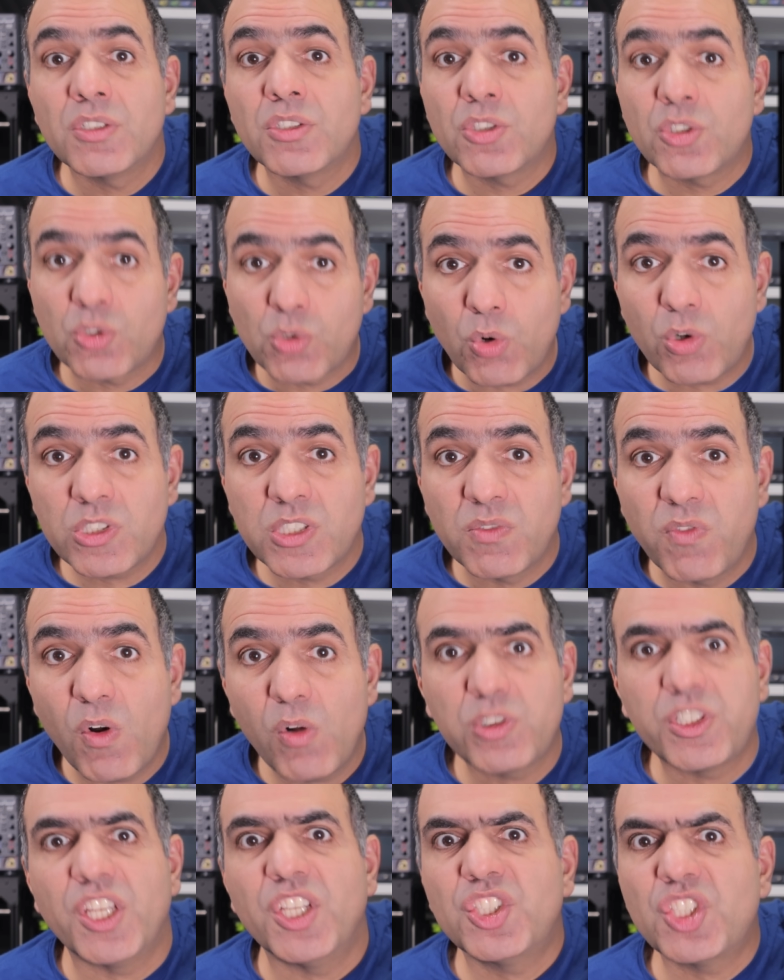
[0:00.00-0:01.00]
source source
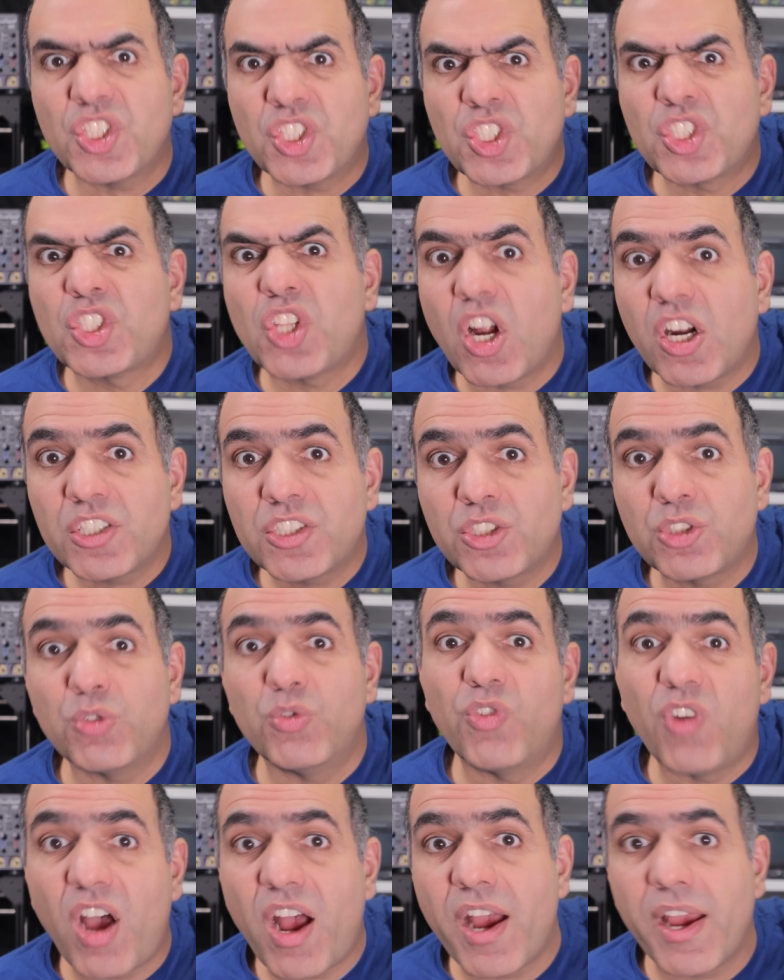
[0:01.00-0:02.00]
voltage starts to
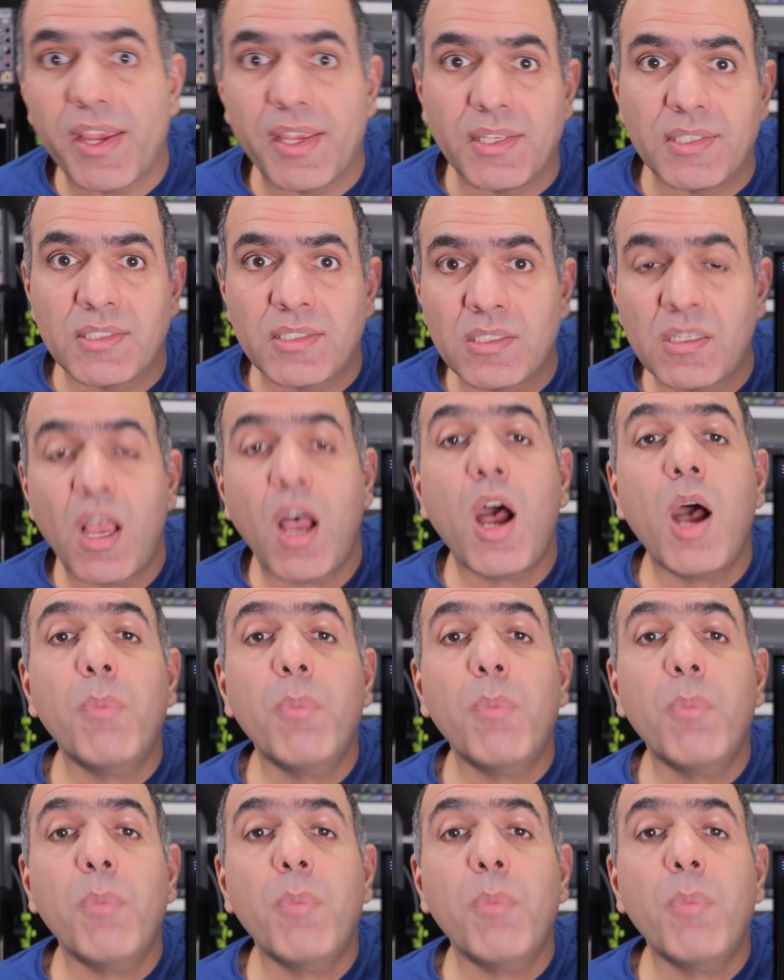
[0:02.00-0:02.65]
rise